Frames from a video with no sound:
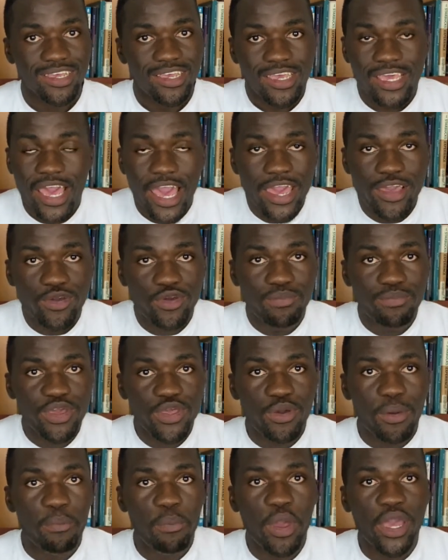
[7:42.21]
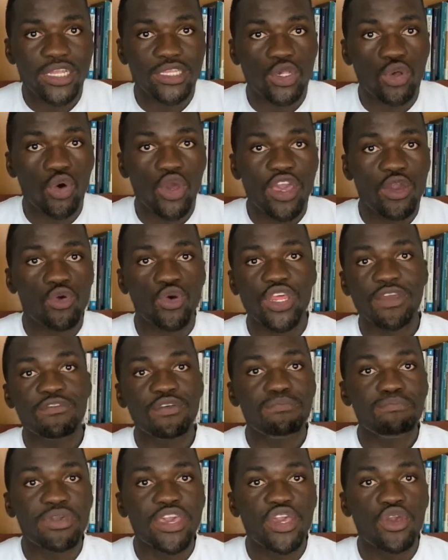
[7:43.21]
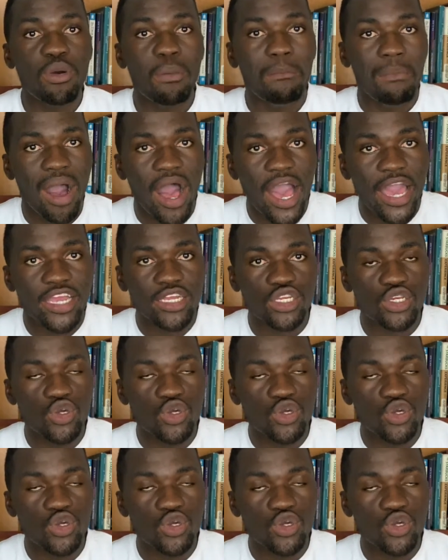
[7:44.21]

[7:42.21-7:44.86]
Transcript: Yeah, it could be your pets or it could even be your mind.